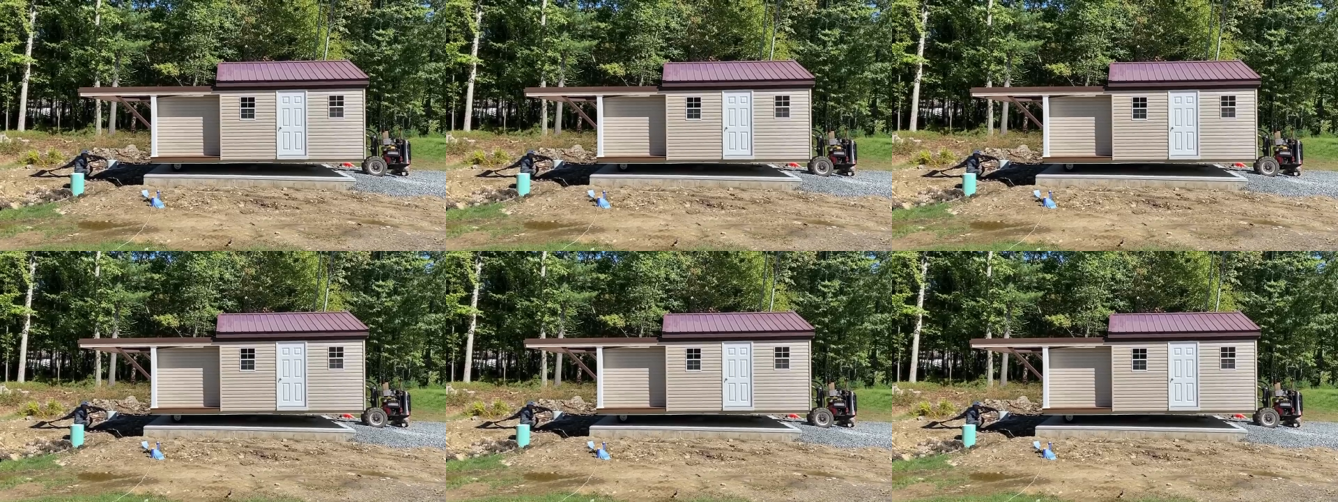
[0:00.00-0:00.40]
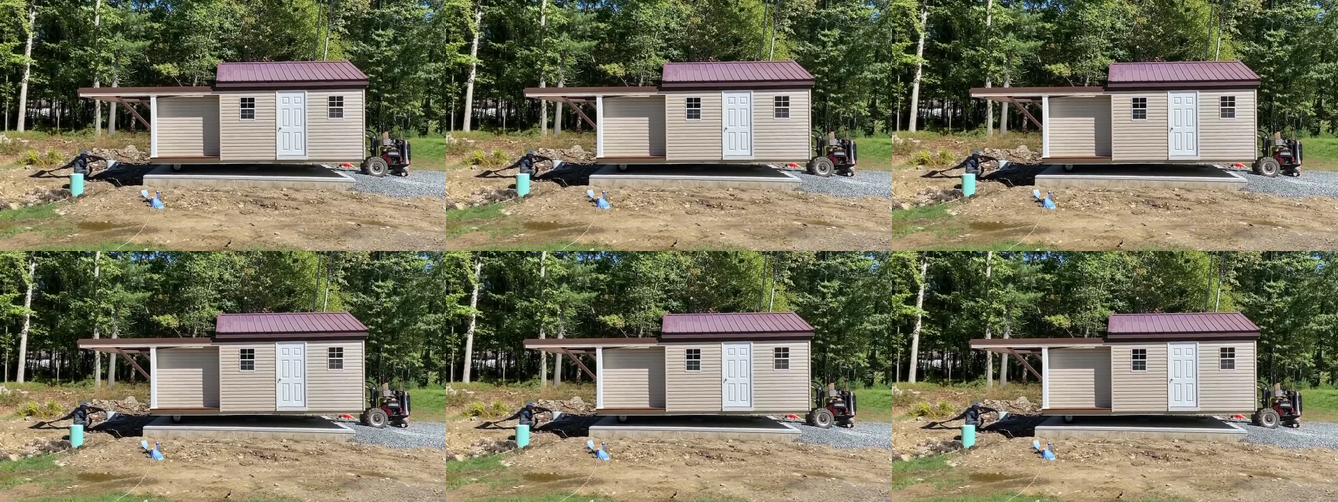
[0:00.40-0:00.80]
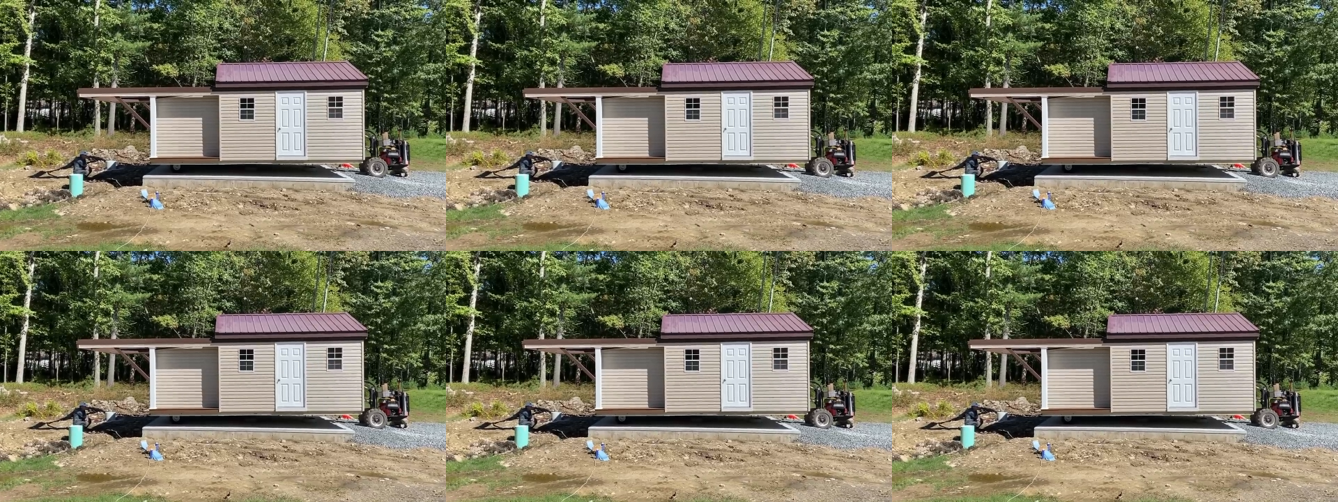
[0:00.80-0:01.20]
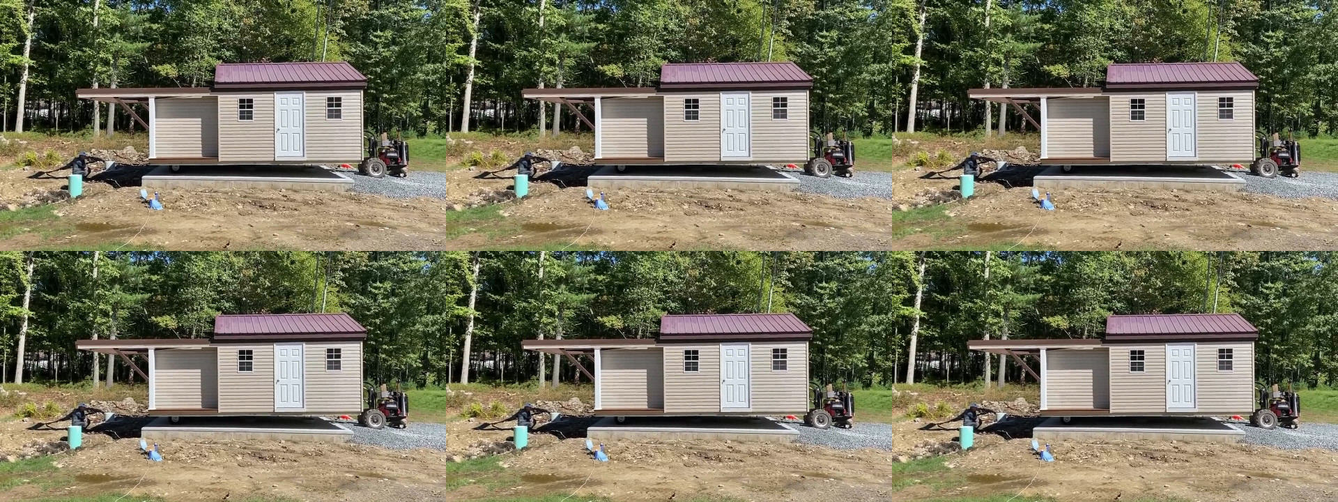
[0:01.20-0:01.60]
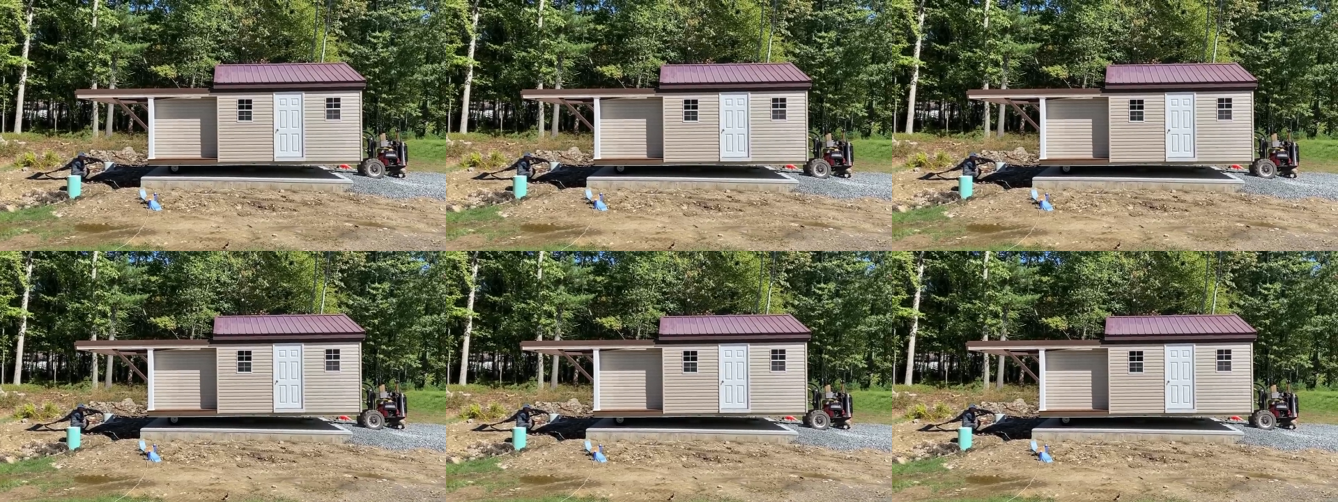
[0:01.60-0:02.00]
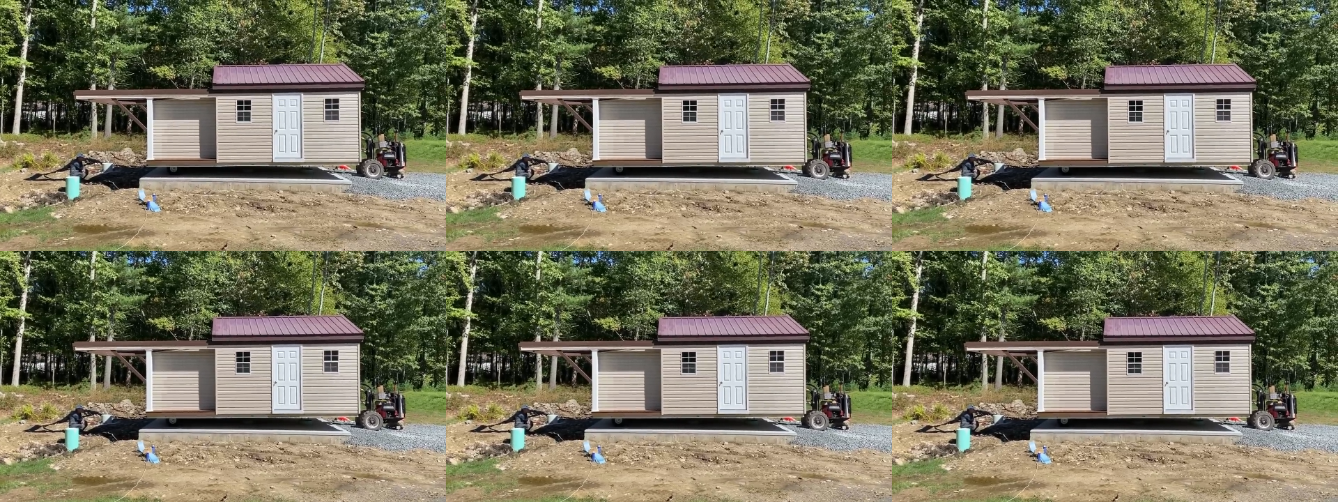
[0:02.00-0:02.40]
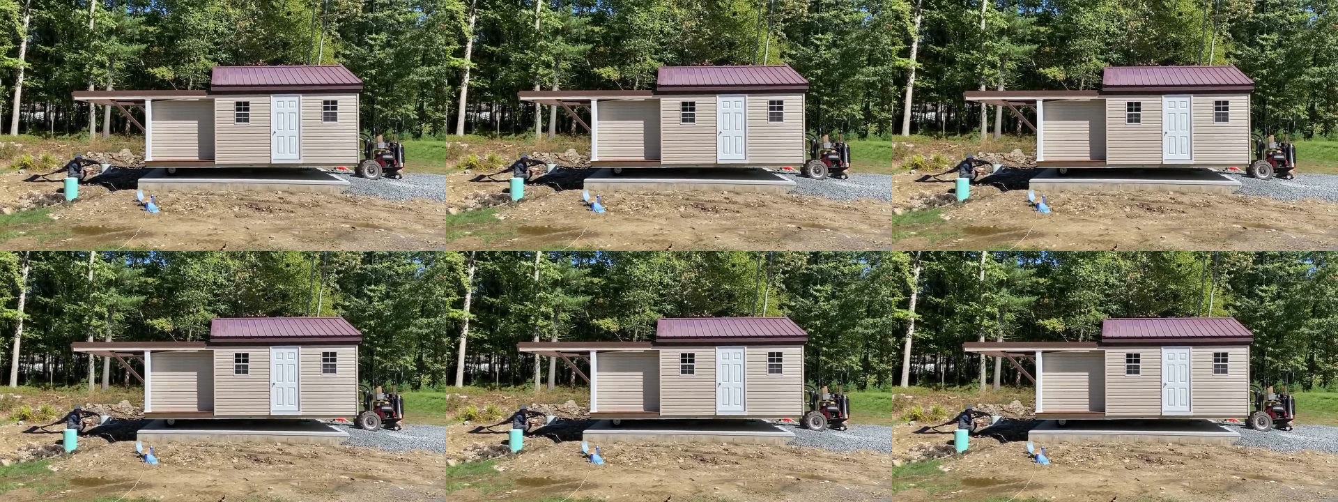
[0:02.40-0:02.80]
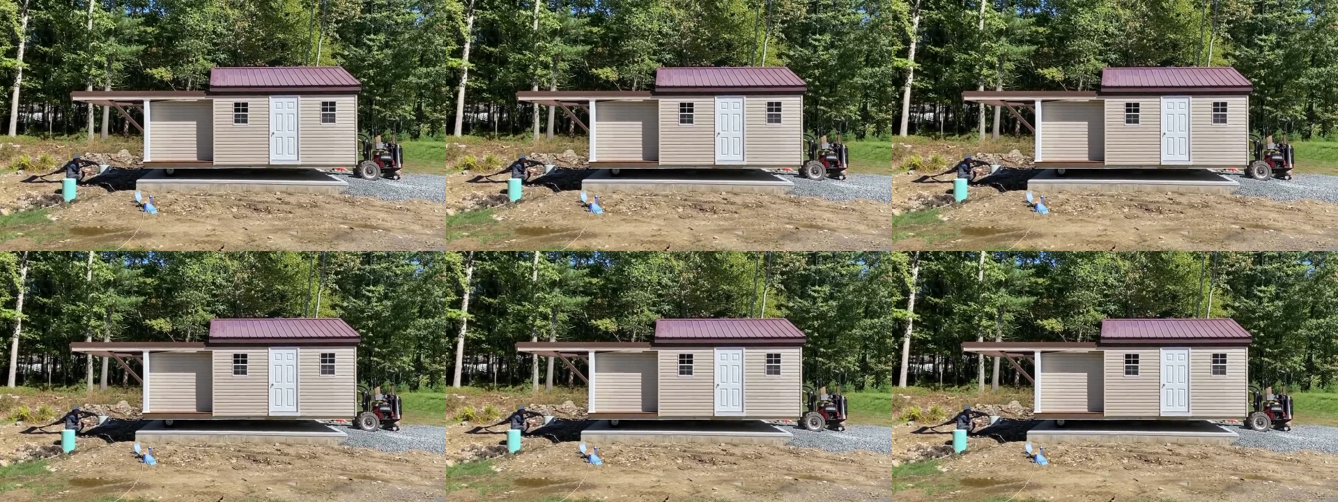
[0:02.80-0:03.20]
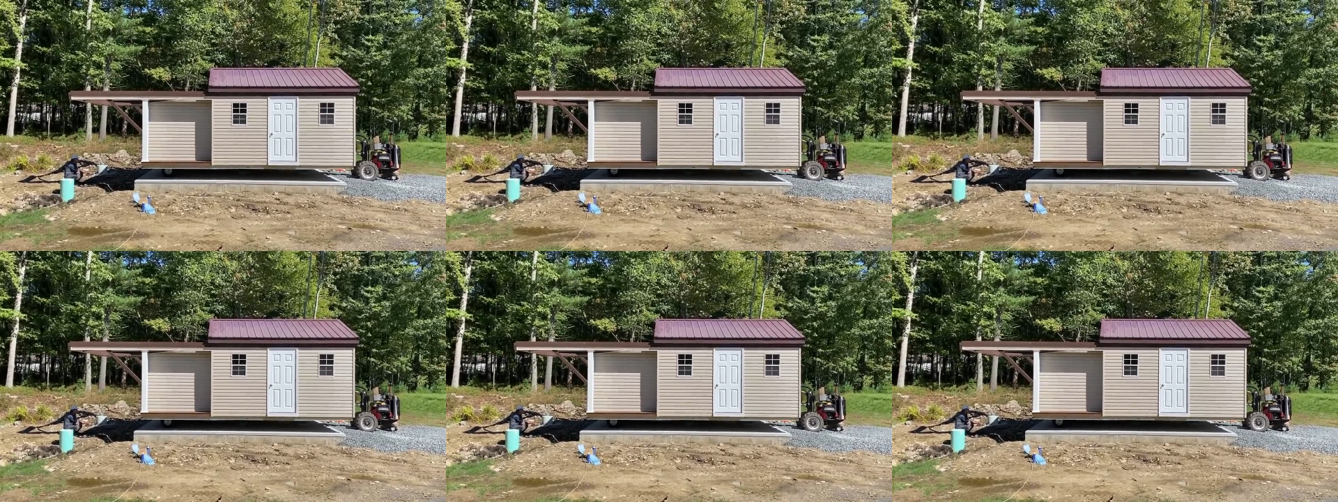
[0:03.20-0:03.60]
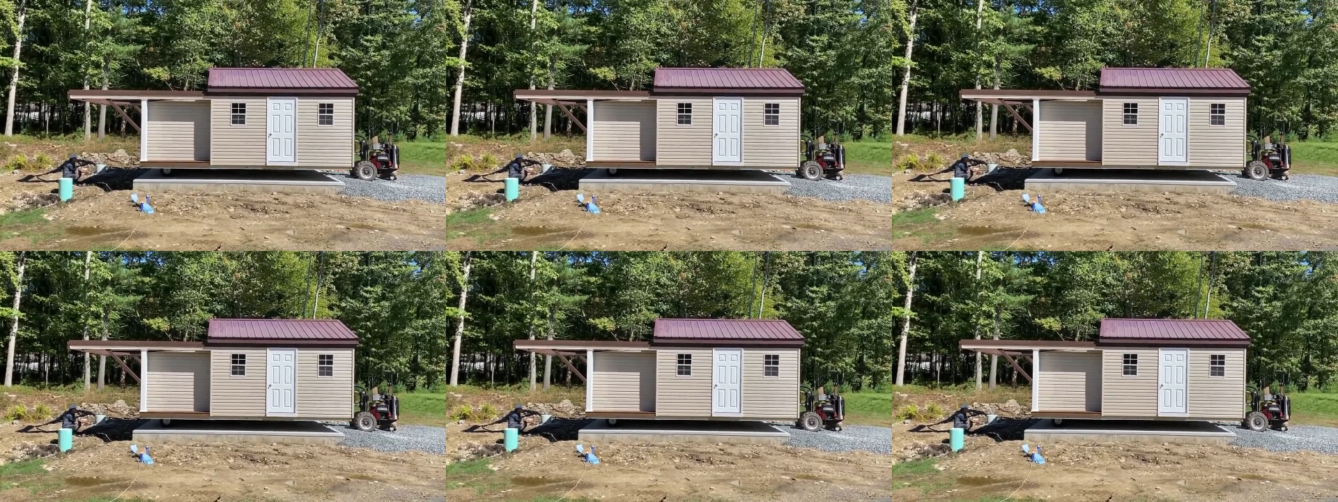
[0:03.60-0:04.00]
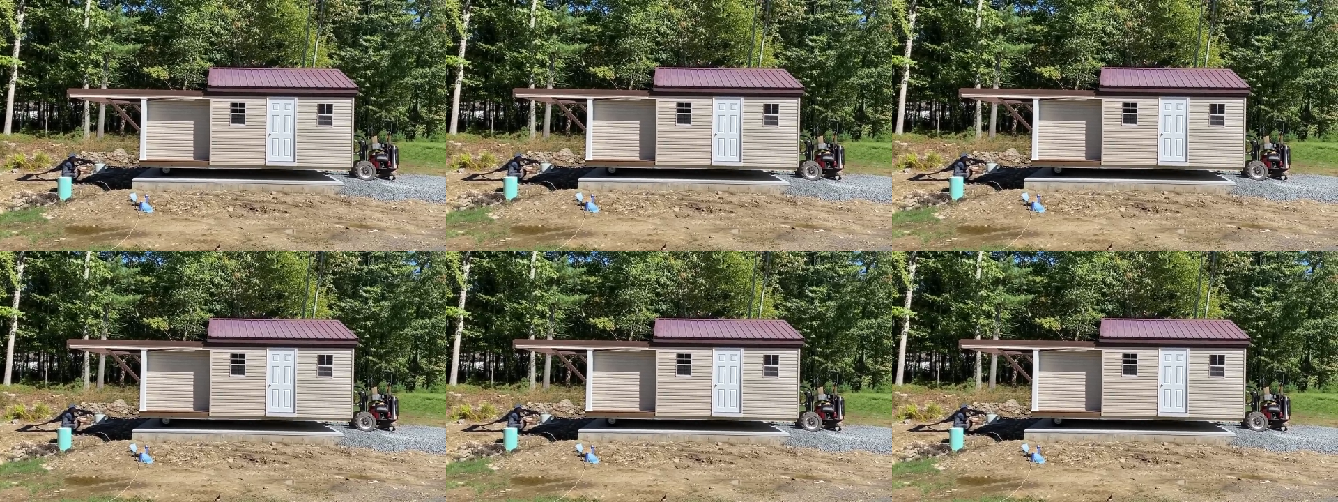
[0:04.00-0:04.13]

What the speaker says: [unreadable: no face in view]